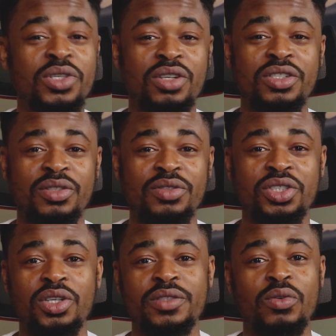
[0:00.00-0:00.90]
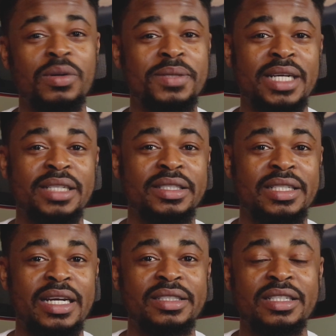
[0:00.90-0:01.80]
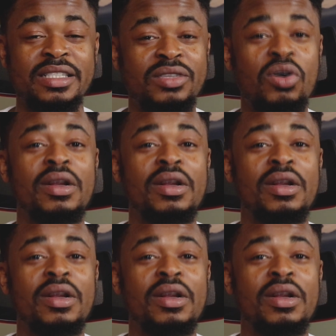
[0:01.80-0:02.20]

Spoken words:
almost all the solutions for website design is